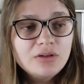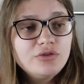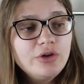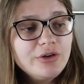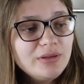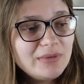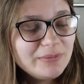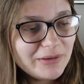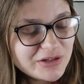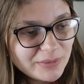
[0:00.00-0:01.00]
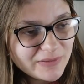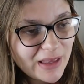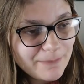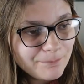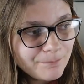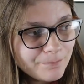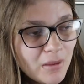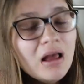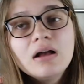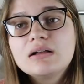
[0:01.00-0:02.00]
Took them to Uptown Cheapskate.
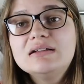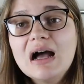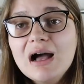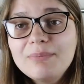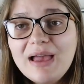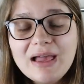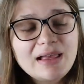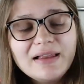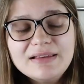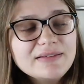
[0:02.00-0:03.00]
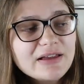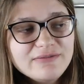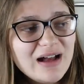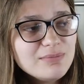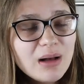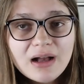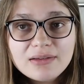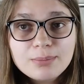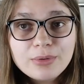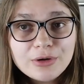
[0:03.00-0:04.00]
Got back at least like five
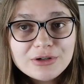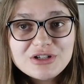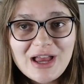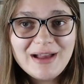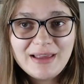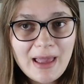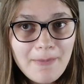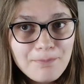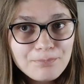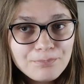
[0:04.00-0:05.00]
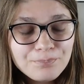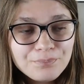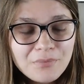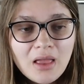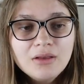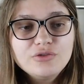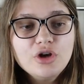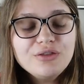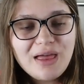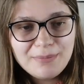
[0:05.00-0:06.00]
bucks per jacket.
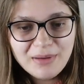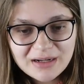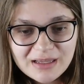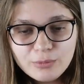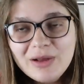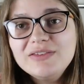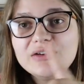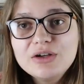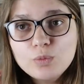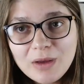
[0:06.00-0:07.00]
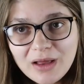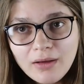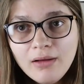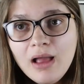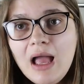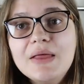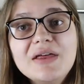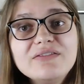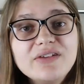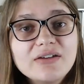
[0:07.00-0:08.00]
Took that money, went to Goodwill, and
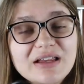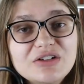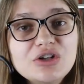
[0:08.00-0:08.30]
then found a